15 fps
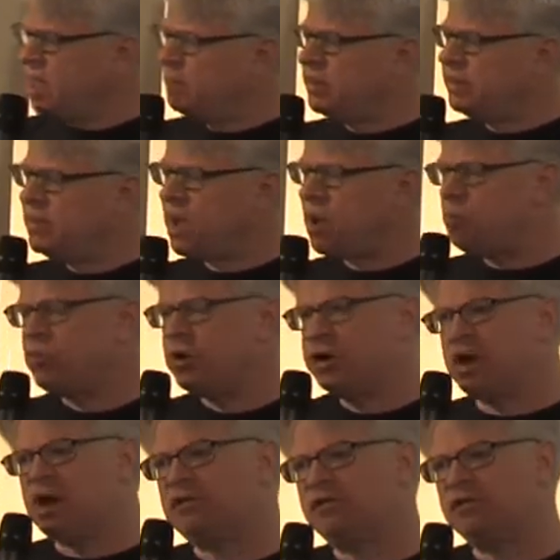But now
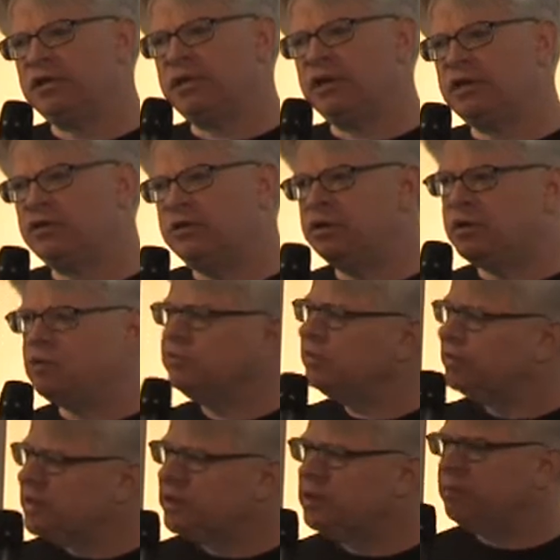production, you don't need